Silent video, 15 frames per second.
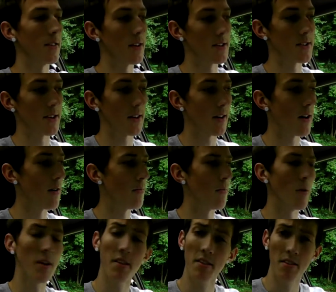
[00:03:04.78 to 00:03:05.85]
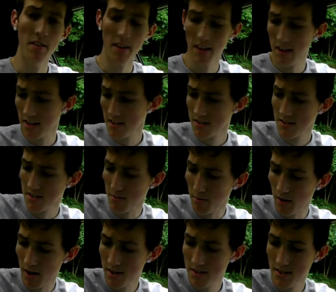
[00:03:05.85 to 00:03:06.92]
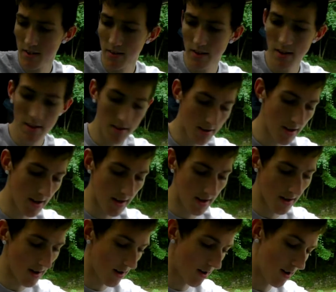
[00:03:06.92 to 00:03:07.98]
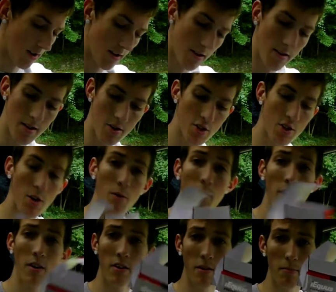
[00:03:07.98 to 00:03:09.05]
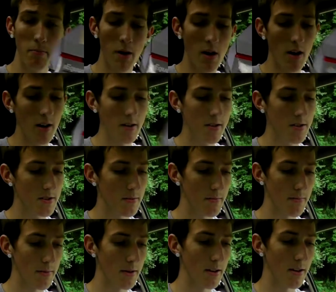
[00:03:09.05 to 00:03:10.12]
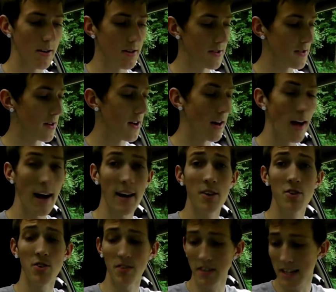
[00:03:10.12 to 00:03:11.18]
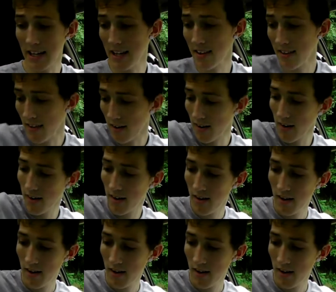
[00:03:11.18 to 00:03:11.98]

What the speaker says: doesn't come with the kit, surprisingly. They show it on the box, but it's not actually in there.